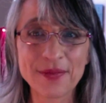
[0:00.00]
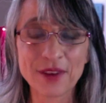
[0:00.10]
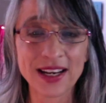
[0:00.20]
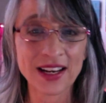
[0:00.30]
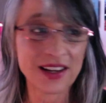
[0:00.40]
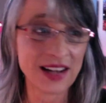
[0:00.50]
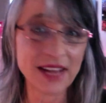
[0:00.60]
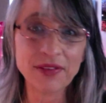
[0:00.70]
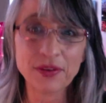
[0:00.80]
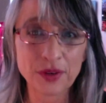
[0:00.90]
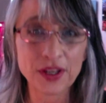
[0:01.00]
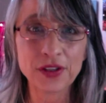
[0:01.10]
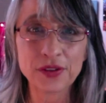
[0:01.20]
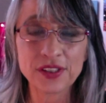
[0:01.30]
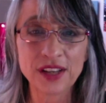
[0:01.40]
right now, I have a friend
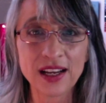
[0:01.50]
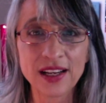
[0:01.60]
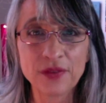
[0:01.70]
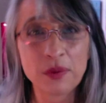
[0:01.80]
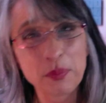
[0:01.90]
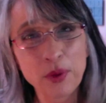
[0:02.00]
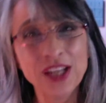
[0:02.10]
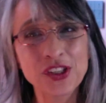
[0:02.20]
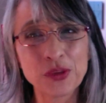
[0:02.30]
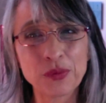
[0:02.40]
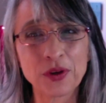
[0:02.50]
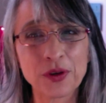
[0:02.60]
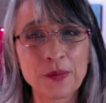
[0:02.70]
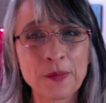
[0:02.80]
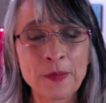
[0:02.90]
who's dying from a brain tumor.
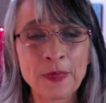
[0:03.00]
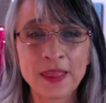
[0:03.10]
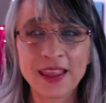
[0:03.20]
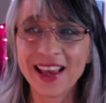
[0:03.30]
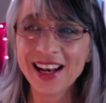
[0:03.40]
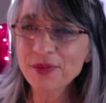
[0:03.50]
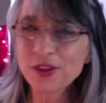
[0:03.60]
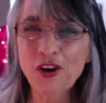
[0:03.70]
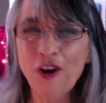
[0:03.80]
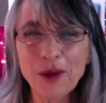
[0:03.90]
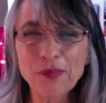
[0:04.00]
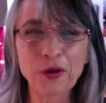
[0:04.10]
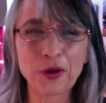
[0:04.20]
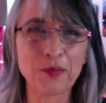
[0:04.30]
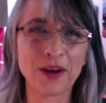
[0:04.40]
And I'm just
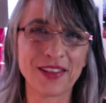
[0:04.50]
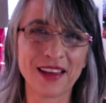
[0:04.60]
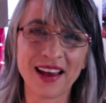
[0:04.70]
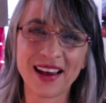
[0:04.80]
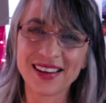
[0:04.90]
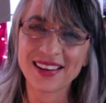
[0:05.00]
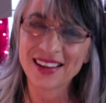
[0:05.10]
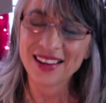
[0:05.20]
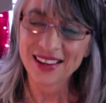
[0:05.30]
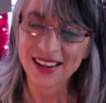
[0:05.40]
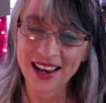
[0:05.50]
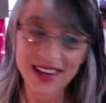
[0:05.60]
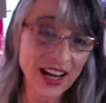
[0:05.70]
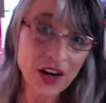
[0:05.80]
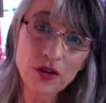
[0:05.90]
heartbroken by that. And
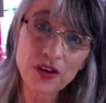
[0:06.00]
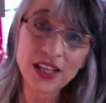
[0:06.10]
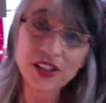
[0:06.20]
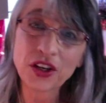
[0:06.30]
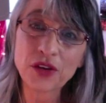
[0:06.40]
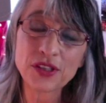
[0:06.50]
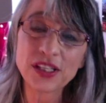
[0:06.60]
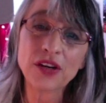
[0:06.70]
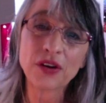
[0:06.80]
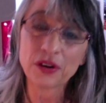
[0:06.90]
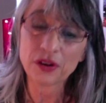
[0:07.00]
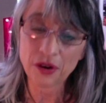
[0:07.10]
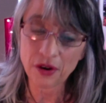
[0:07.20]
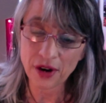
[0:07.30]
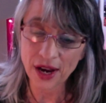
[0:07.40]
I don't get to go see her or
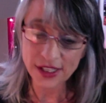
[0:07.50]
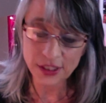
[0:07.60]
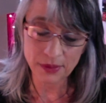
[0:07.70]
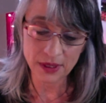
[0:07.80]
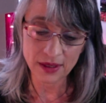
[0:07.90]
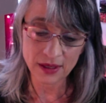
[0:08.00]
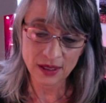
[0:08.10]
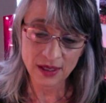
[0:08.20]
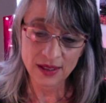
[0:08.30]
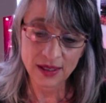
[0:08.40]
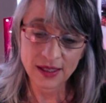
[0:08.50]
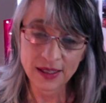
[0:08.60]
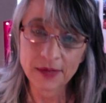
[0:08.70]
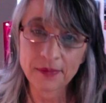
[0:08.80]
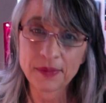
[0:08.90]
her husband
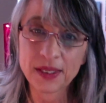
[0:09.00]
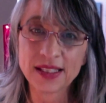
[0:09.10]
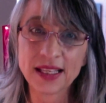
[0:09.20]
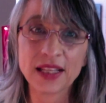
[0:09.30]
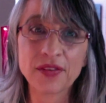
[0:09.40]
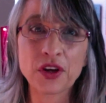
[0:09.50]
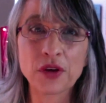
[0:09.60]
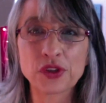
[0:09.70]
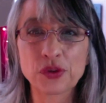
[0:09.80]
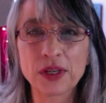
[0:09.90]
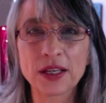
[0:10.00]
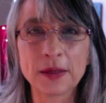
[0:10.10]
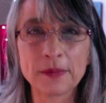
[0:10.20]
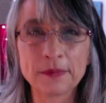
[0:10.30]
because they live in Costa Rica.